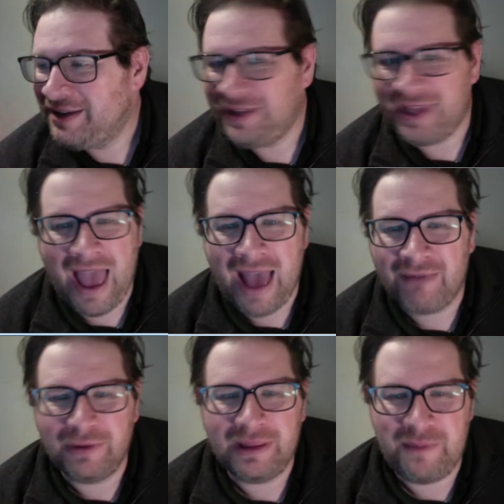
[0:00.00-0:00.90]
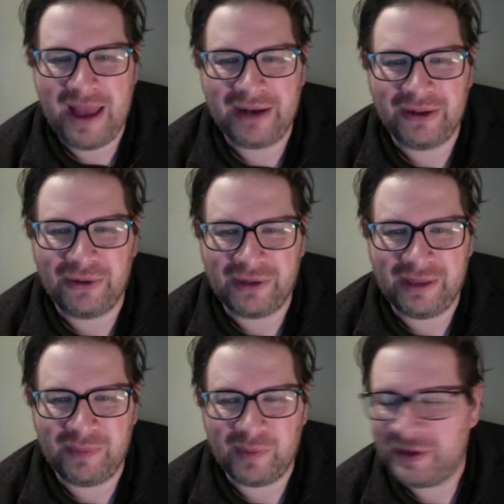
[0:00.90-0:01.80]
Have really bad
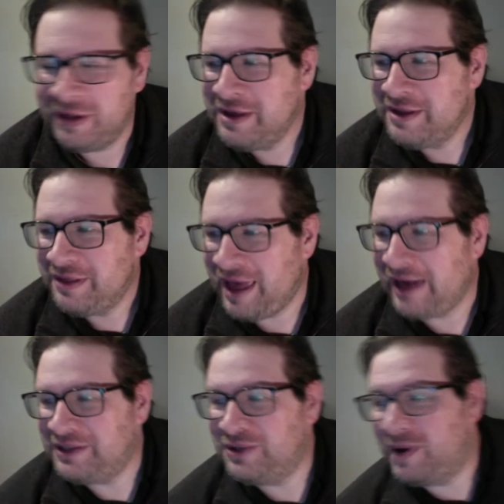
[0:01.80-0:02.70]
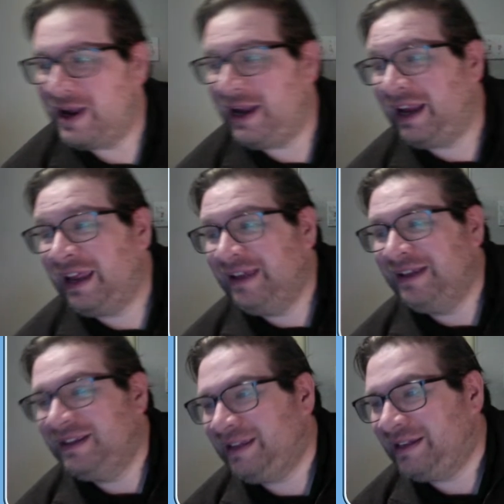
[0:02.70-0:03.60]
goalkeeping. That is the way
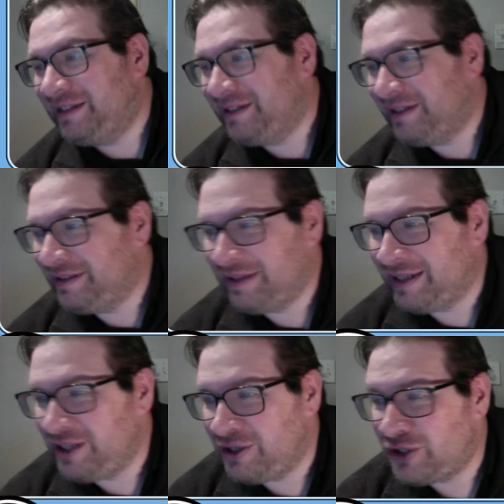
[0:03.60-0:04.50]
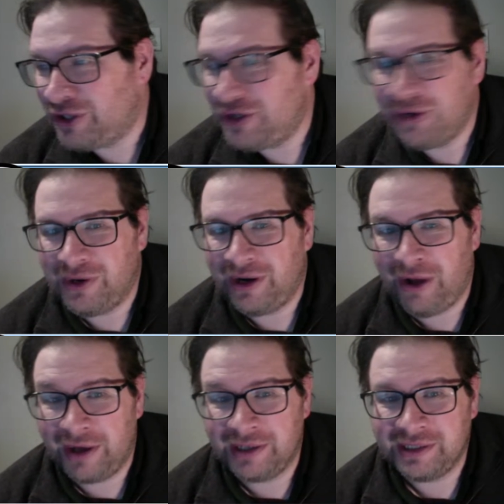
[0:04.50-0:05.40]
that you should do it.
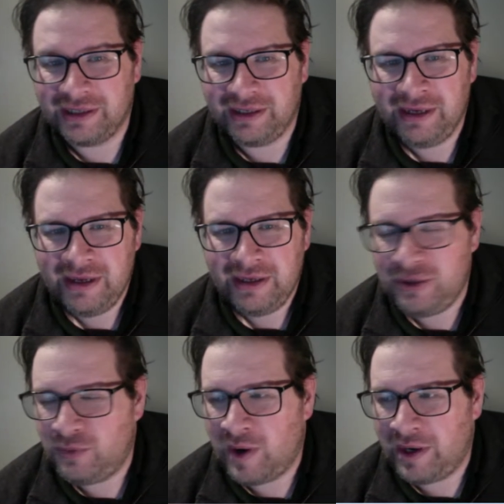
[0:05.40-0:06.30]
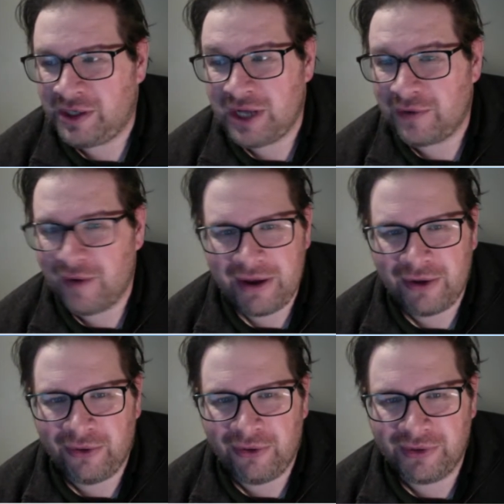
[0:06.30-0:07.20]
Honestly, you want to generate
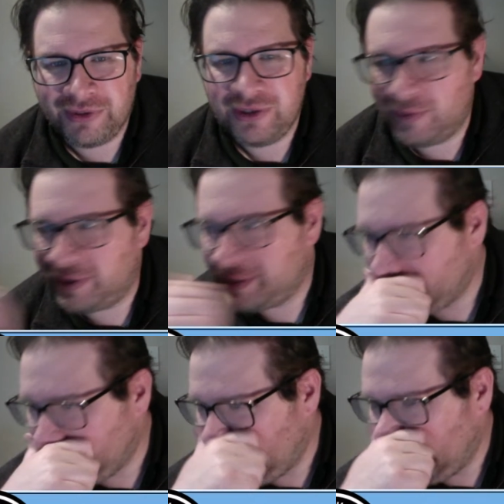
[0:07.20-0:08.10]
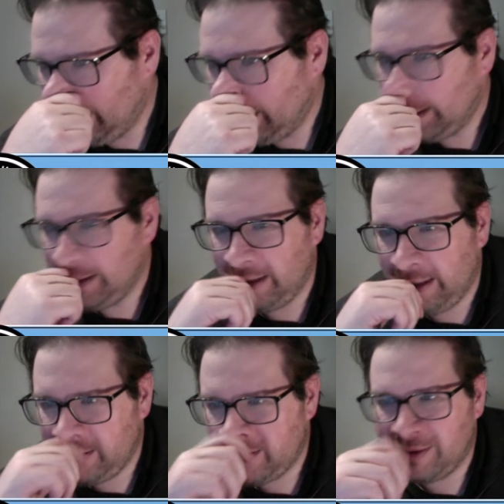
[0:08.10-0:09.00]
goals. You want to see
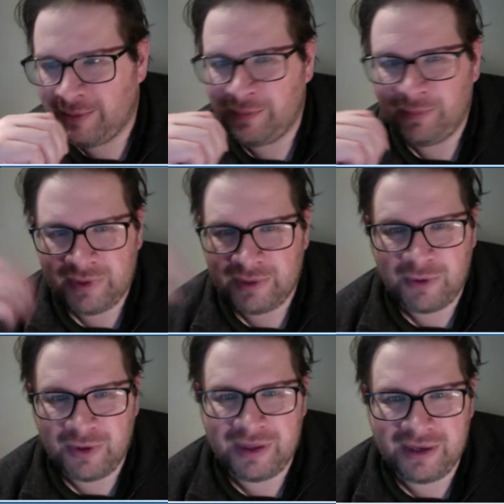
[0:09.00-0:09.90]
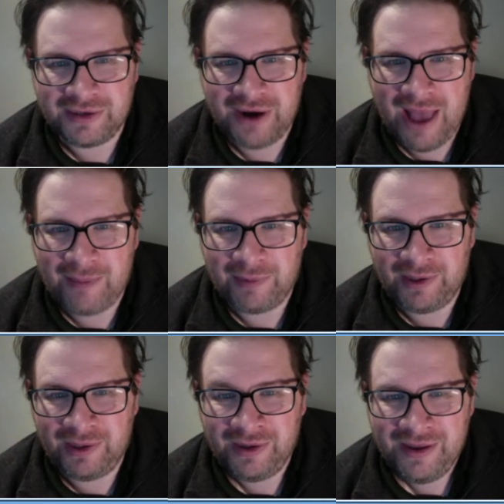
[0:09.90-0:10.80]
that some good things are
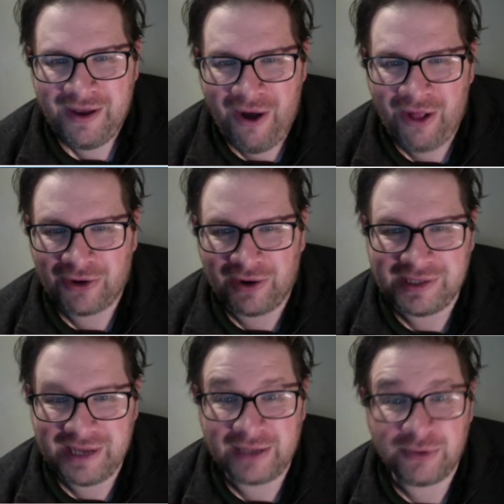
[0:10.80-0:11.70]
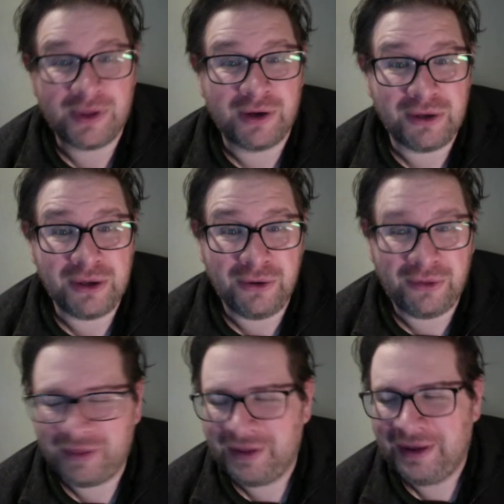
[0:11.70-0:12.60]
happening all across the ice with your
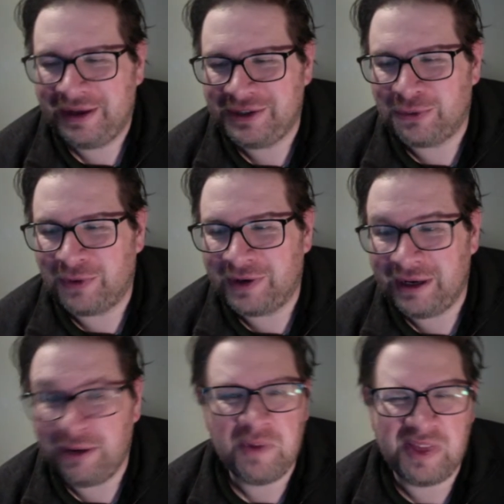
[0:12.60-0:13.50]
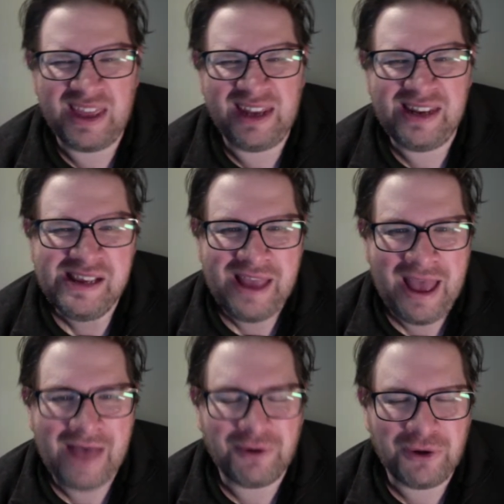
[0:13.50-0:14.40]
youth as you're working them, but then
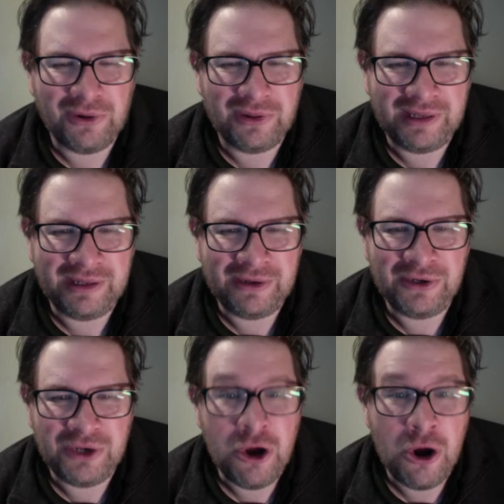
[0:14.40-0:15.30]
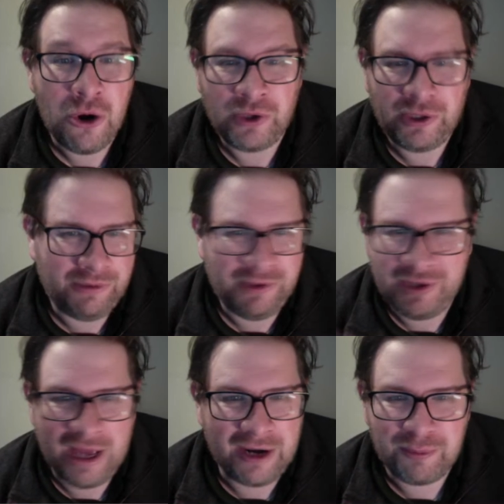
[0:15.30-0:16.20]
have a goalie who you
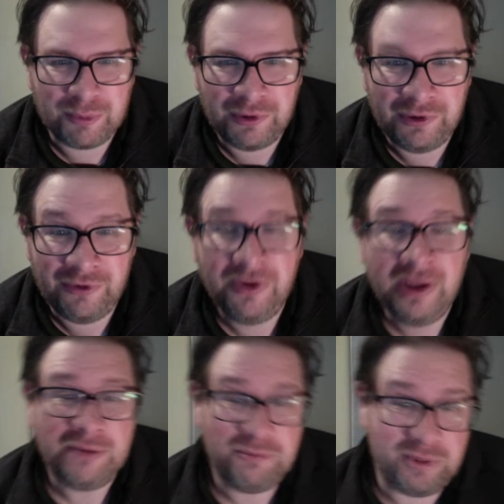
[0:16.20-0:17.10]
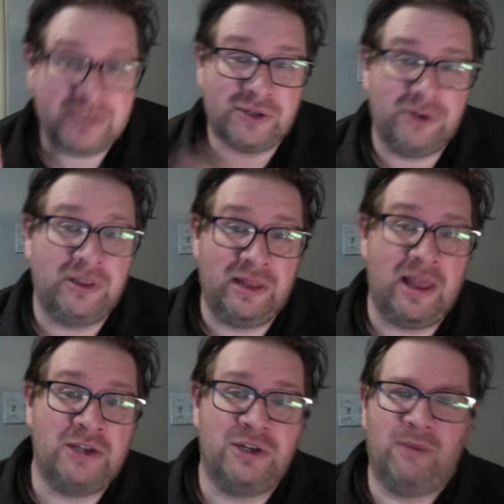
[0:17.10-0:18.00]
got to improve, but it certainly
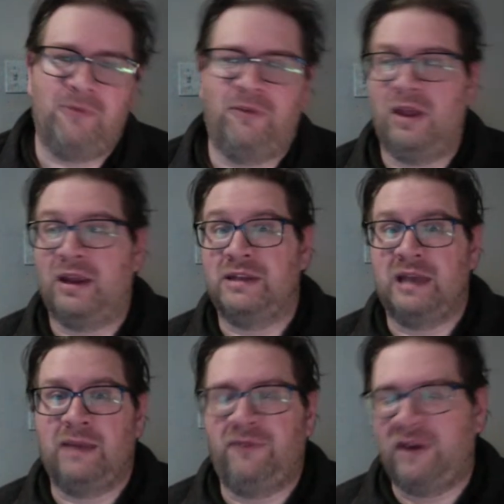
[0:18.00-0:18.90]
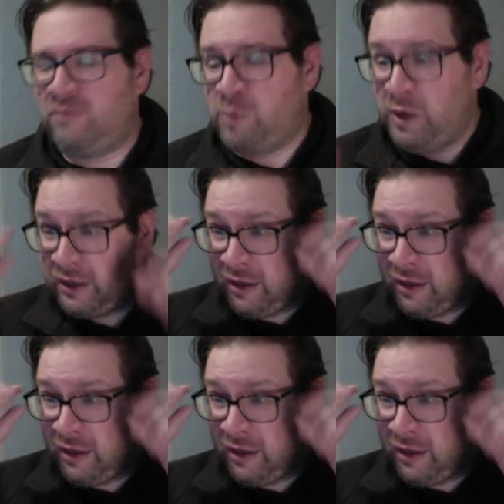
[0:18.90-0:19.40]
lines you up for a top 5 pick.